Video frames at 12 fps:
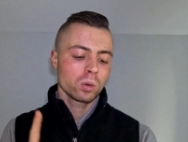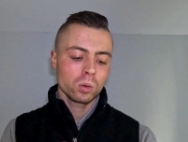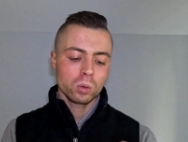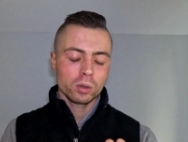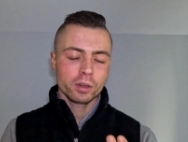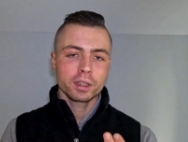
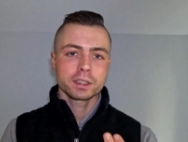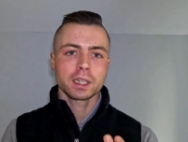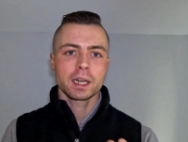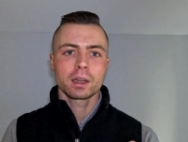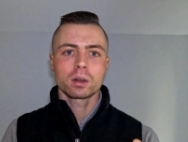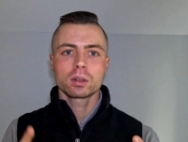order the
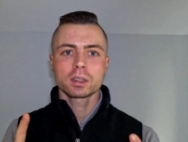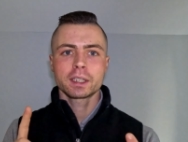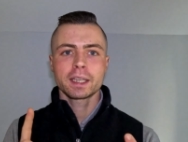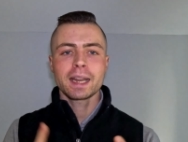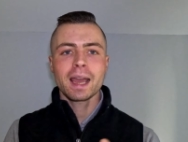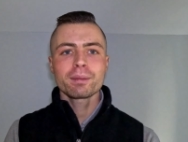tile,
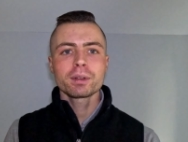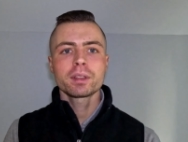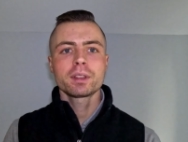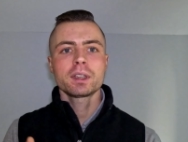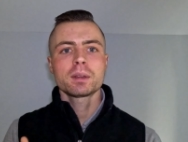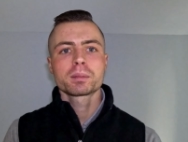get
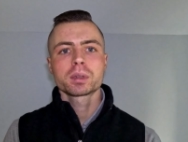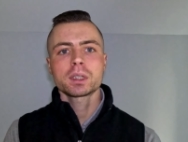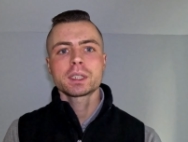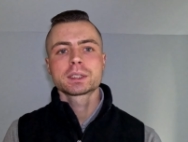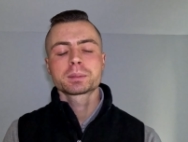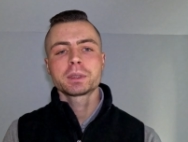everything in
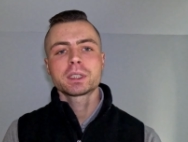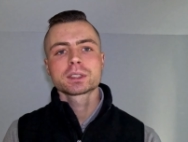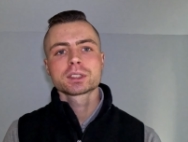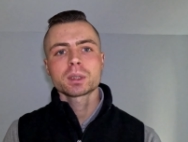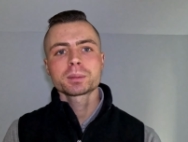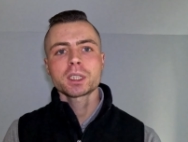place
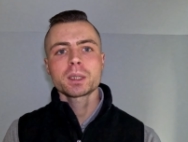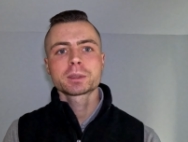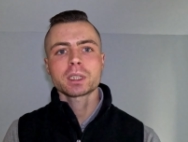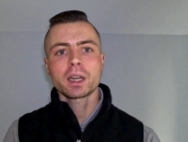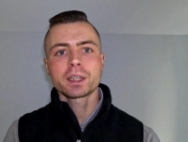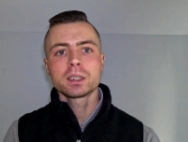because
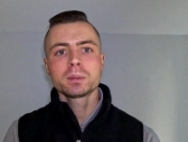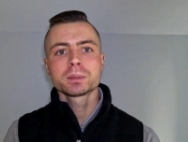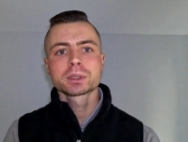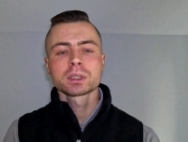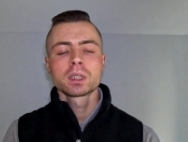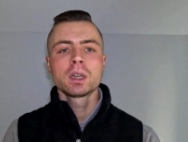sometimes
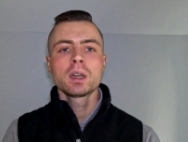items